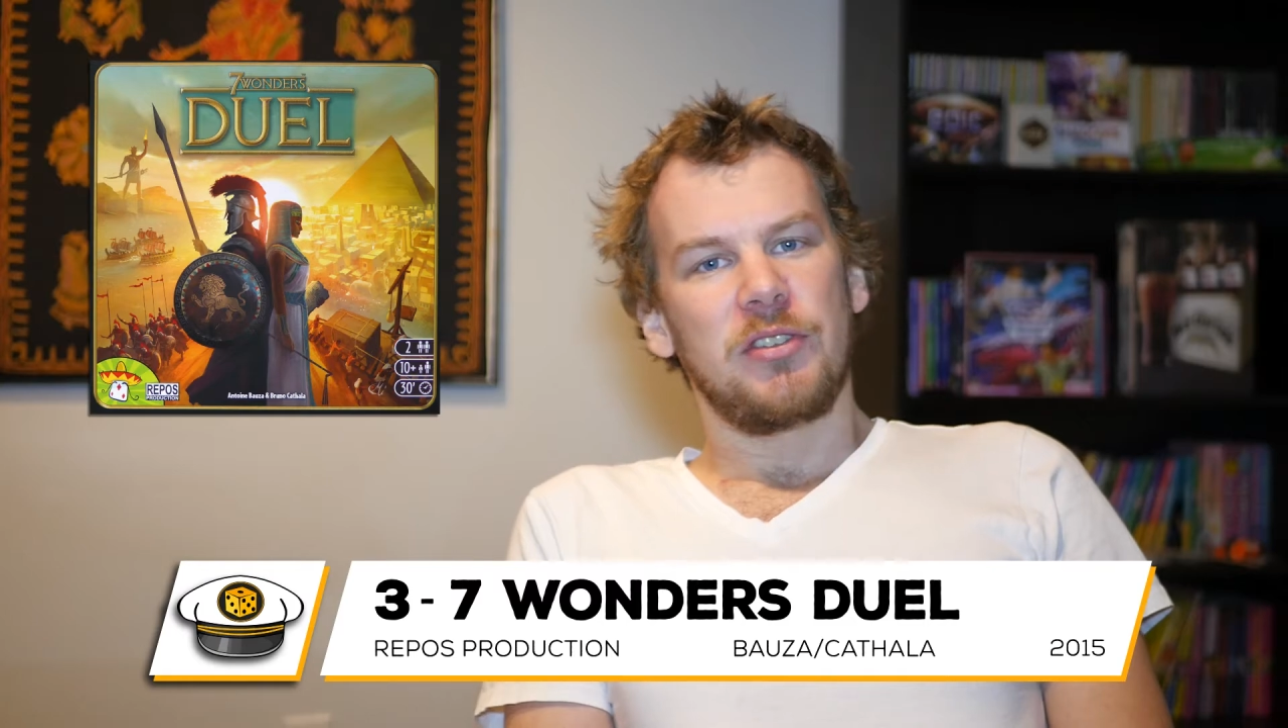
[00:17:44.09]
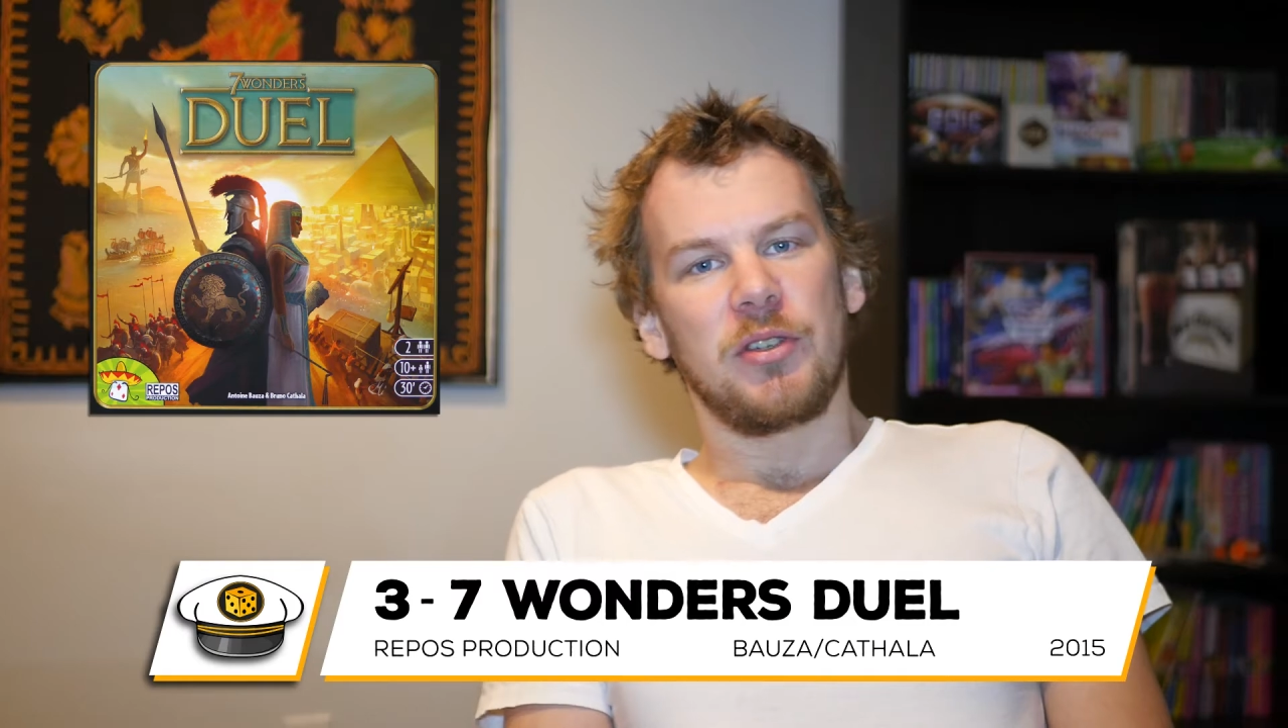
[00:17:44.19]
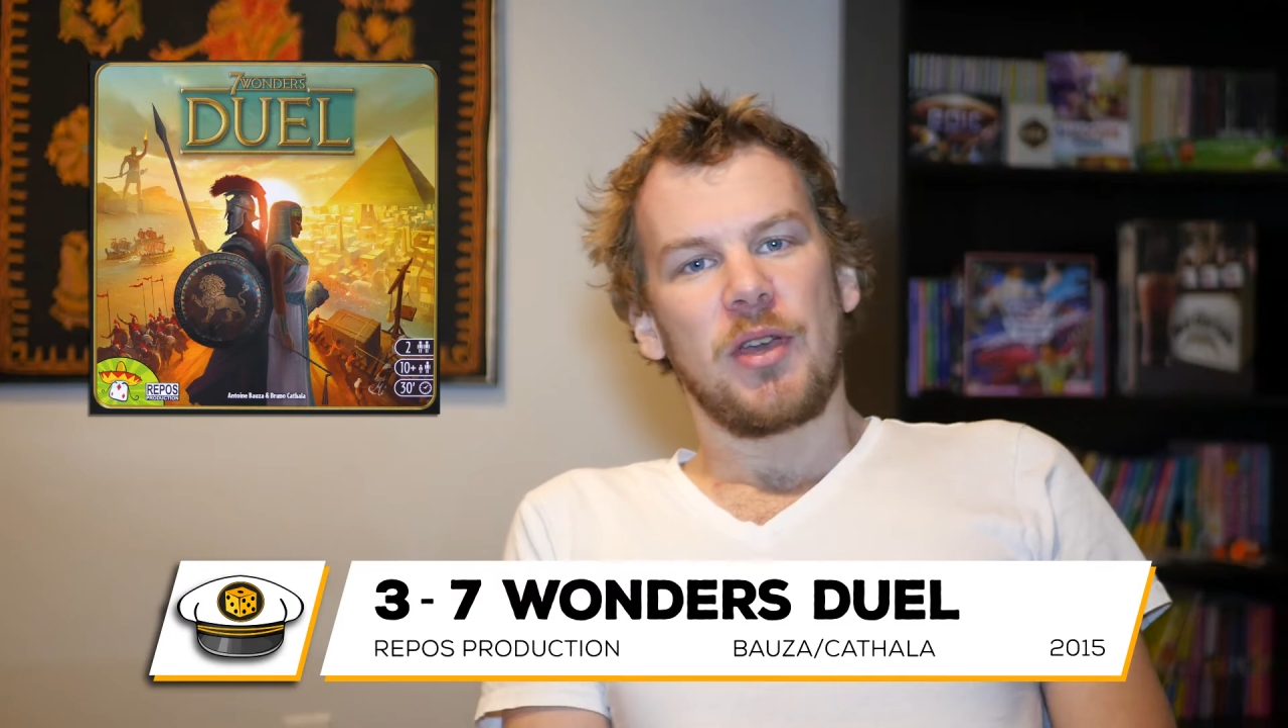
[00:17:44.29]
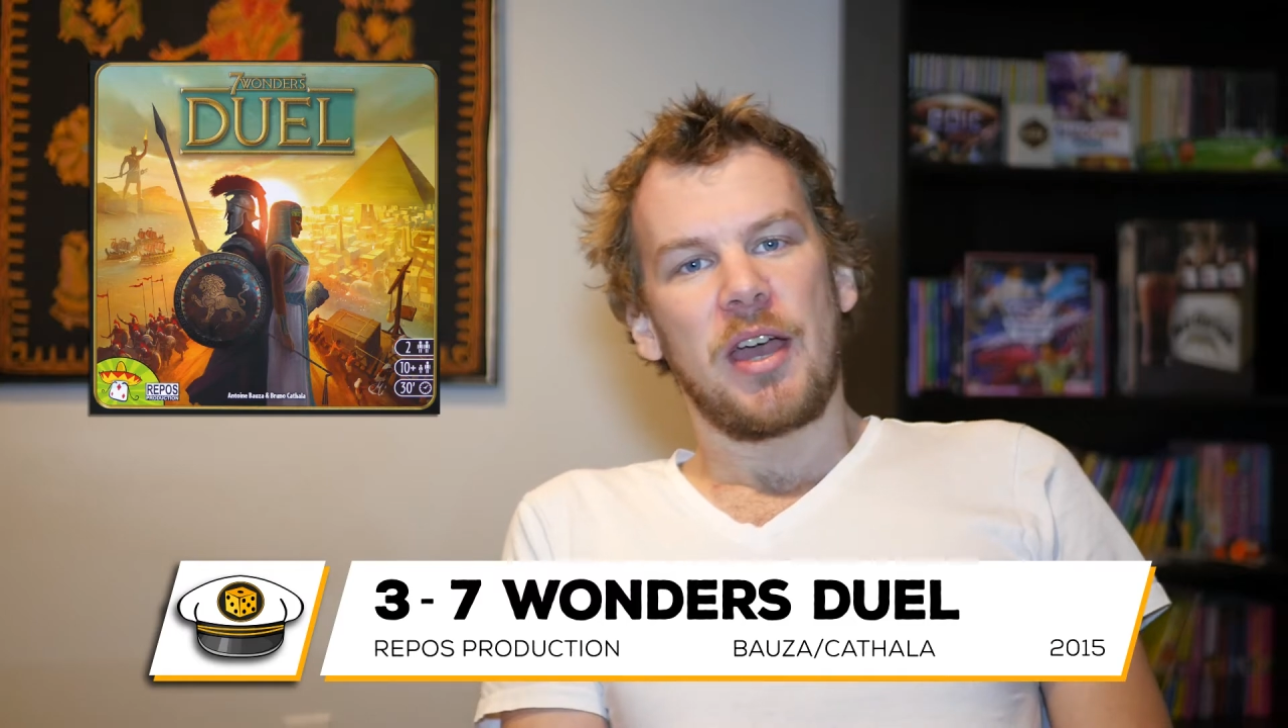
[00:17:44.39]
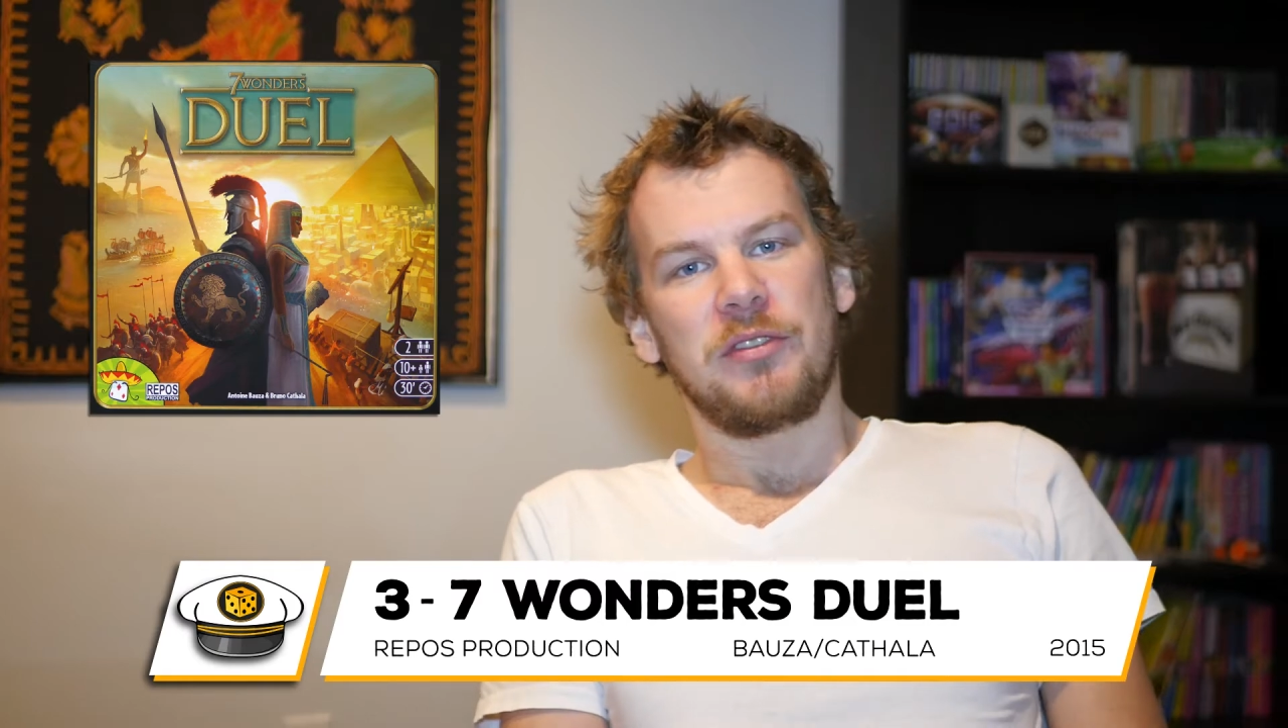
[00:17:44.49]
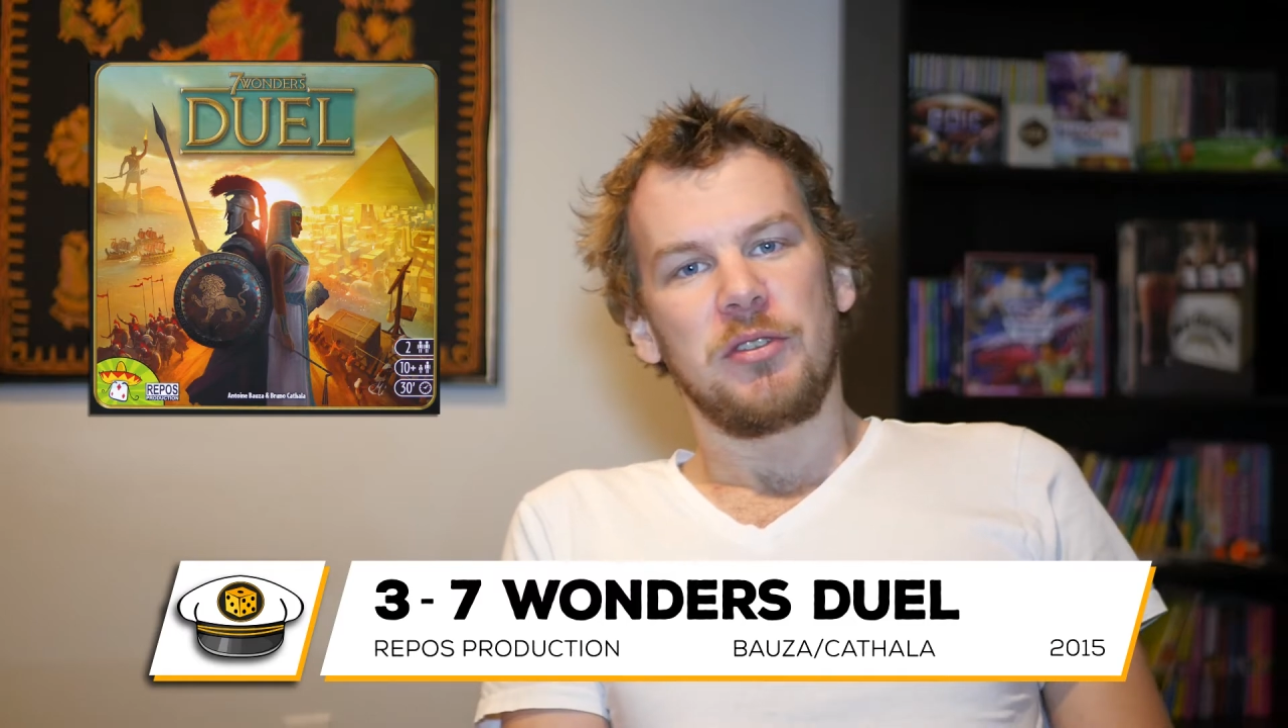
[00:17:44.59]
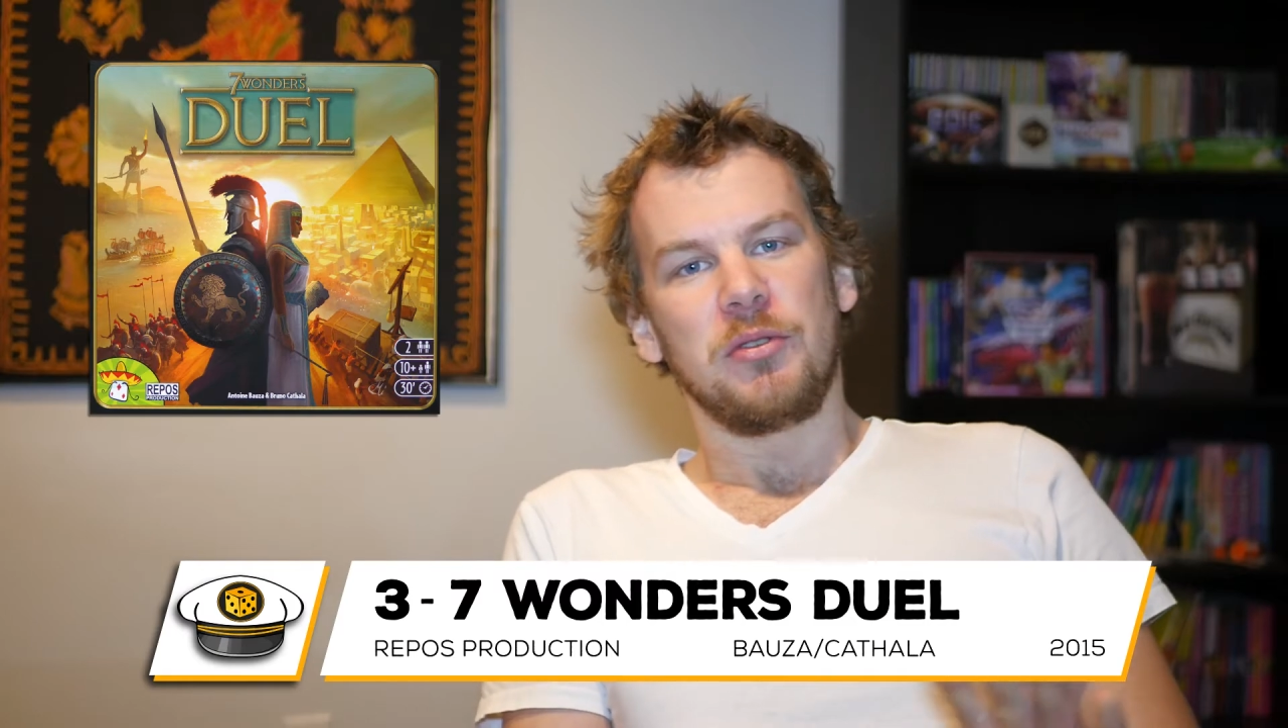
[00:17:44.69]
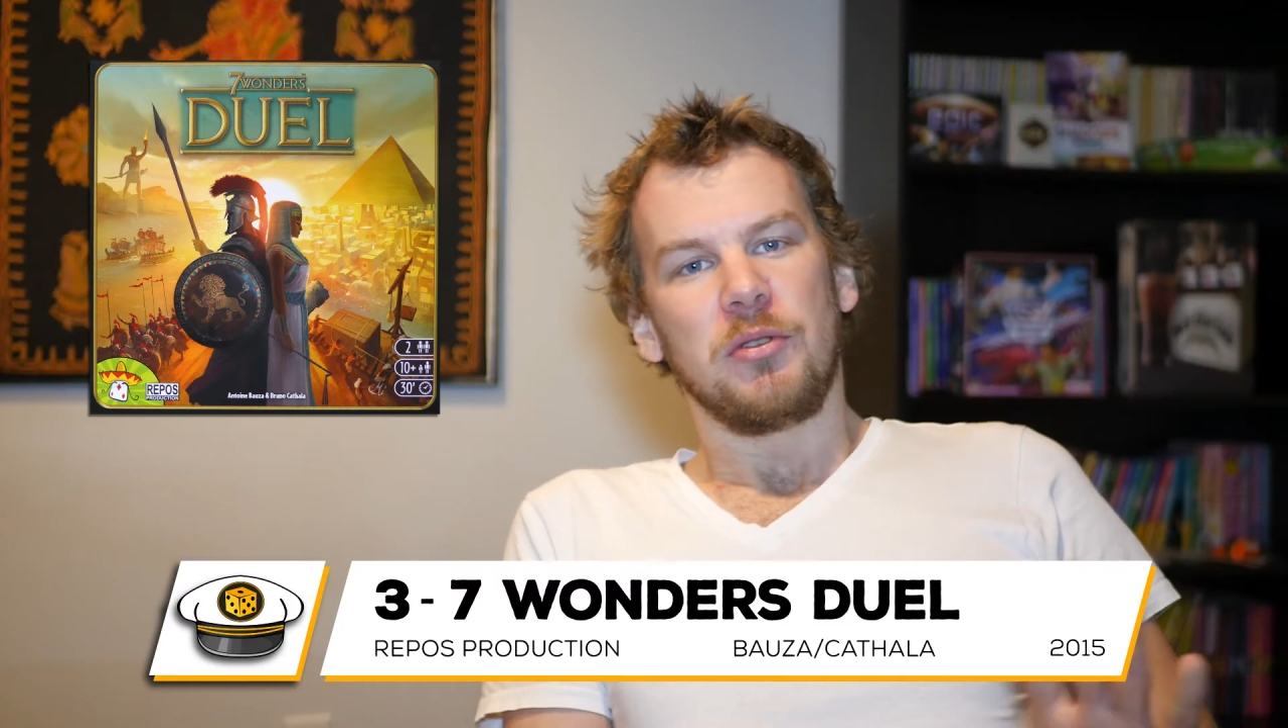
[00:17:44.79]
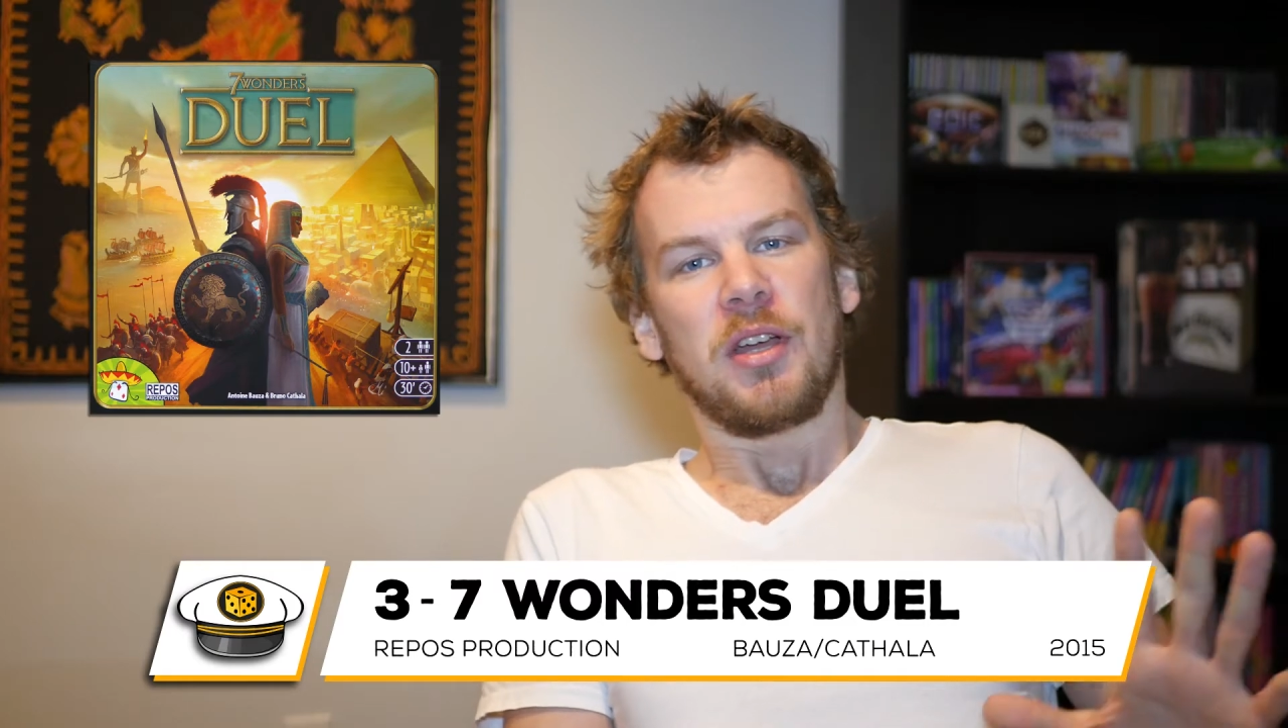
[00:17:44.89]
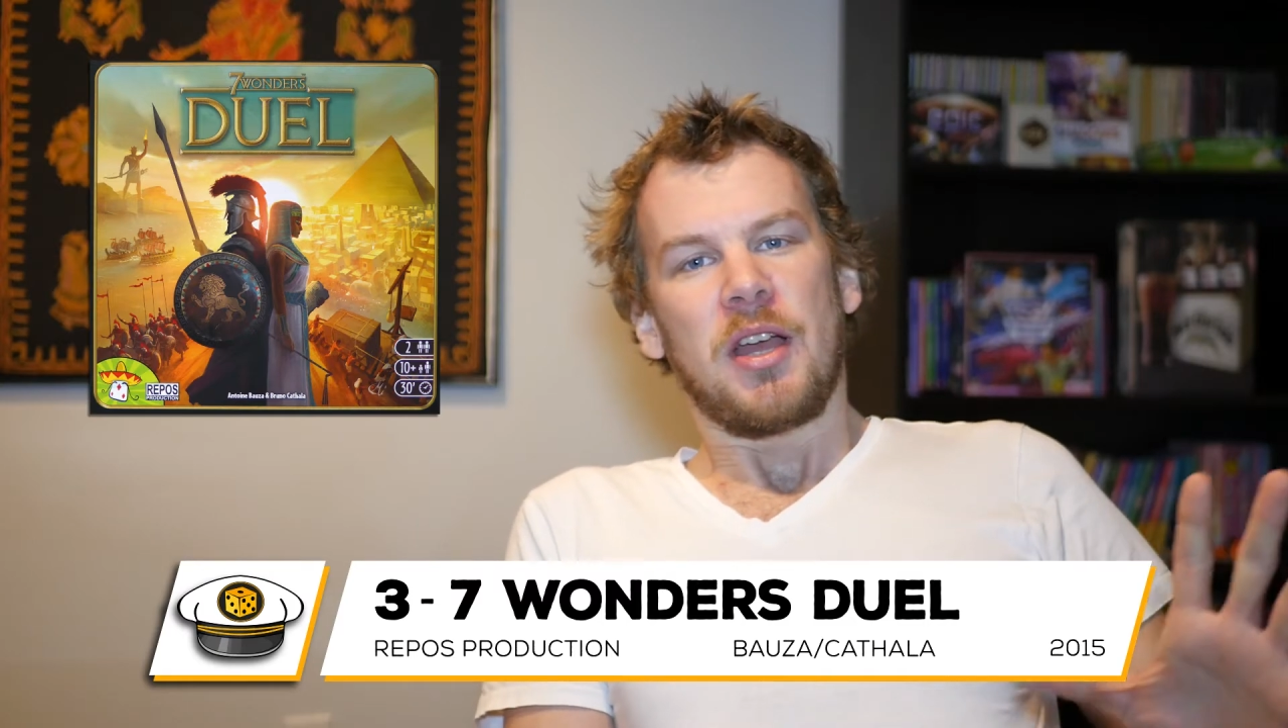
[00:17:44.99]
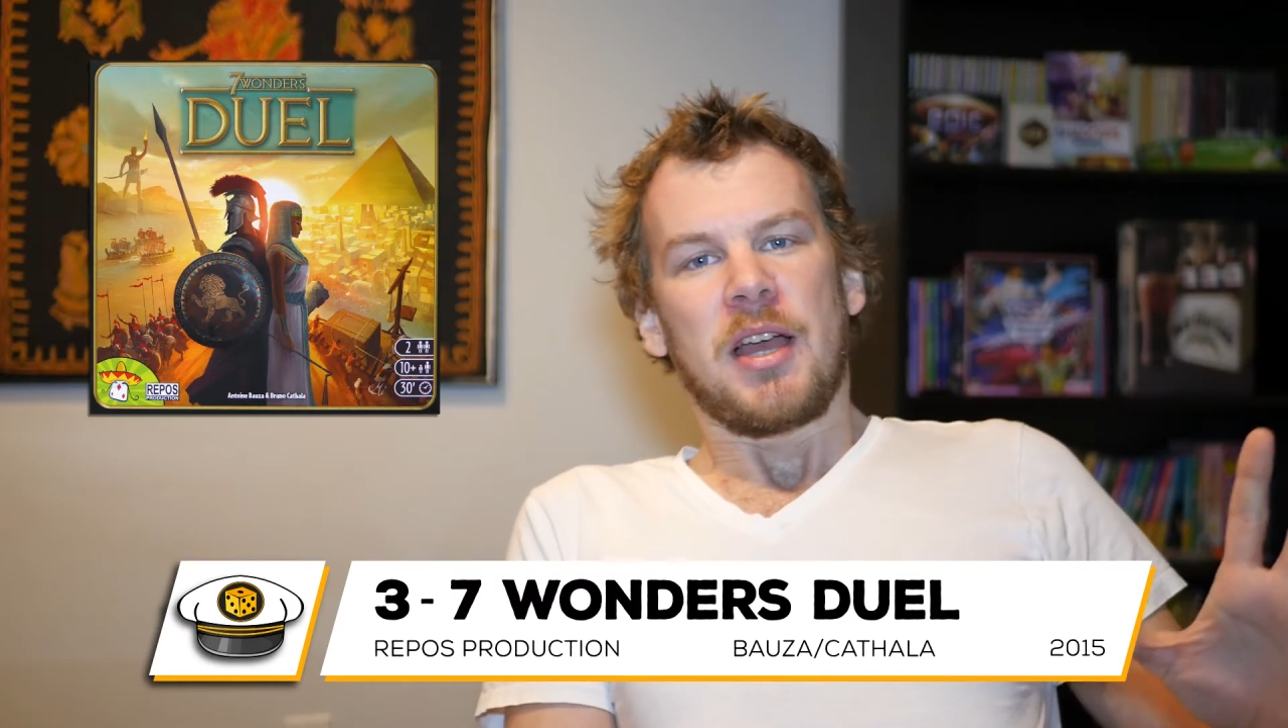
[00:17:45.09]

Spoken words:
so you have to